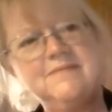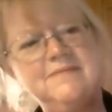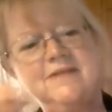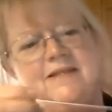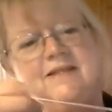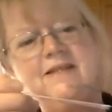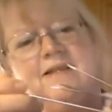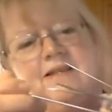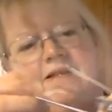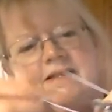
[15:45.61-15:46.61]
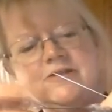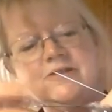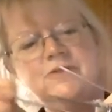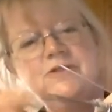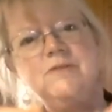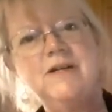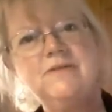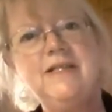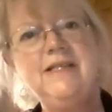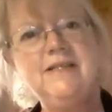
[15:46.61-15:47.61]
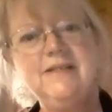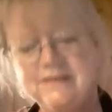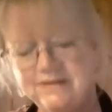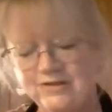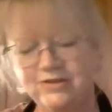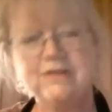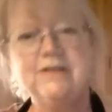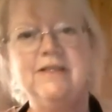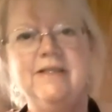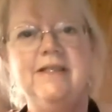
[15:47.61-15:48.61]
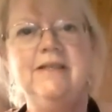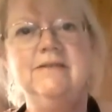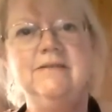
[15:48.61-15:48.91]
So I'm just about ready to start the heel